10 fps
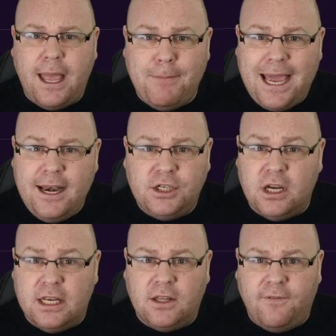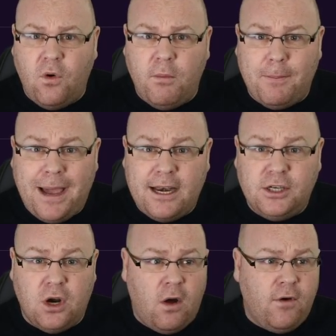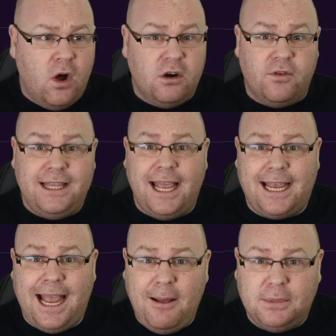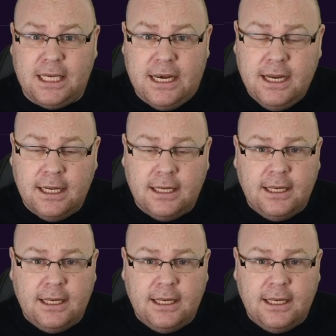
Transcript: Their manager is the former manager of Hungary, their captain